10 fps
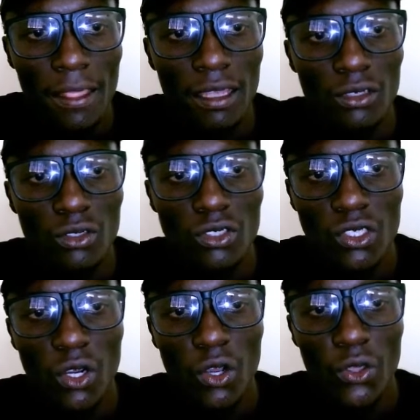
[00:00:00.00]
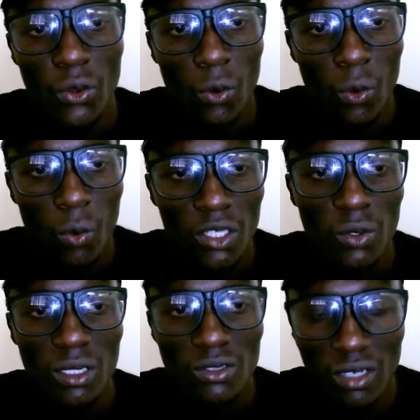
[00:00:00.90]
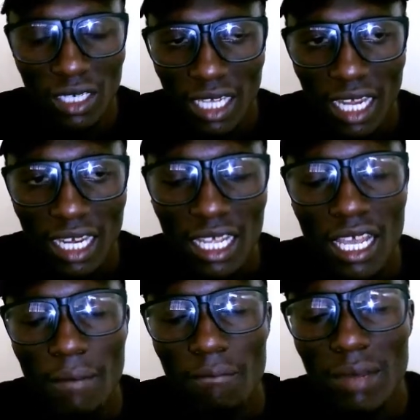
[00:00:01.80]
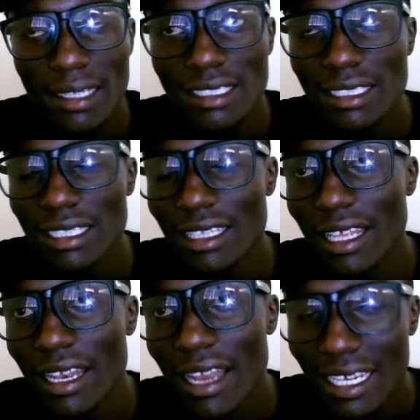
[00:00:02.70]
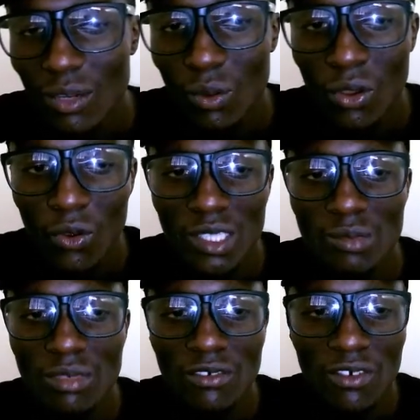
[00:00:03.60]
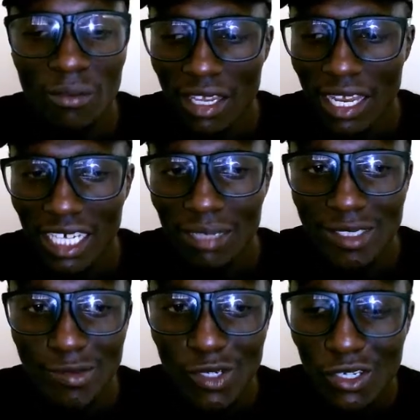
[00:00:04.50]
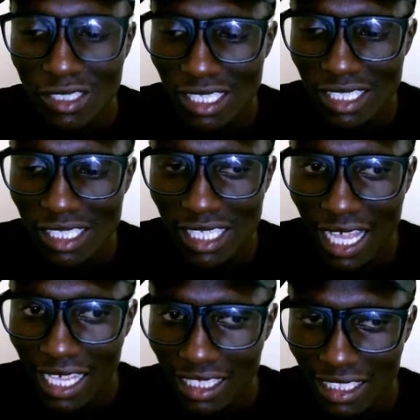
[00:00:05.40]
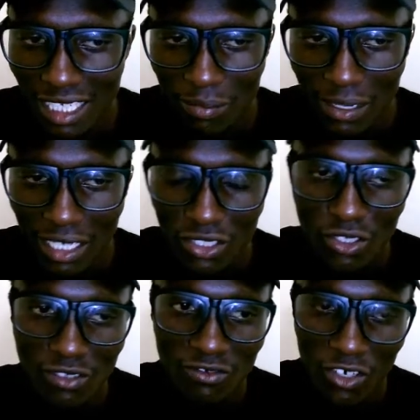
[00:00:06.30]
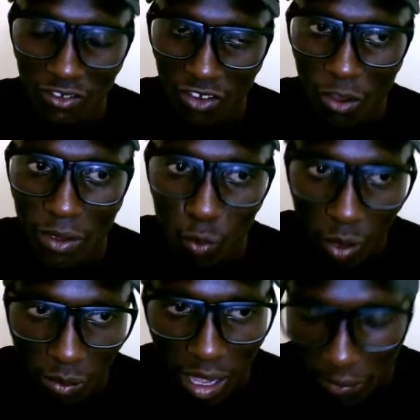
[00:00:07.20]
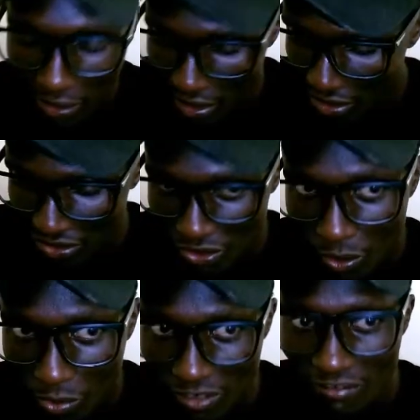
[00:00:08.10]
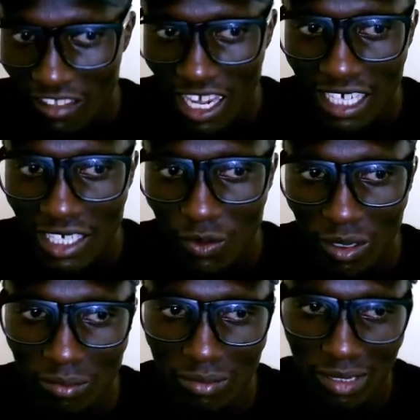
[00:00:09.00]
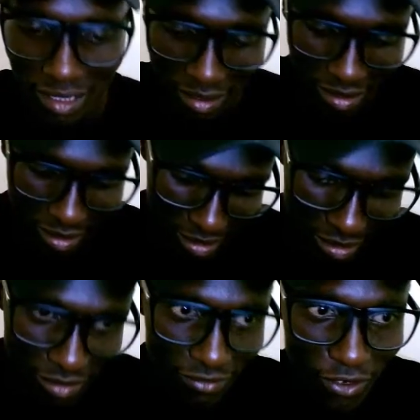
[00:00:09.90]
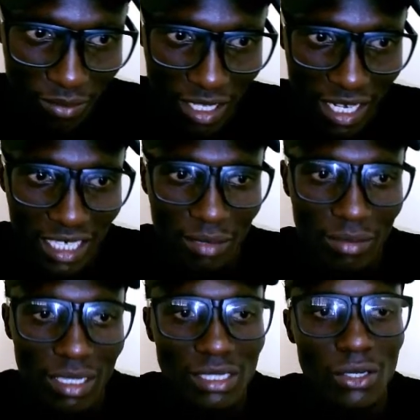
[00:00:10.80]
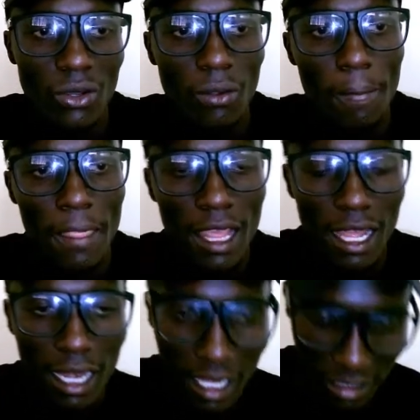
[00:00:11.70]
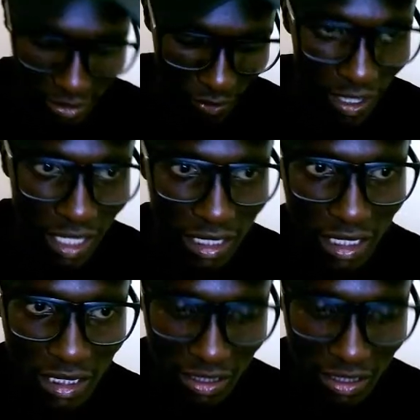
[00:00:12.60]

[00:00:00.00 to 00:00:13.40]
to show you what you want to return, but the data will always be from the database, because this is a Genie application used for developing web applications. So most of the data will be from the database. So let's look at it. So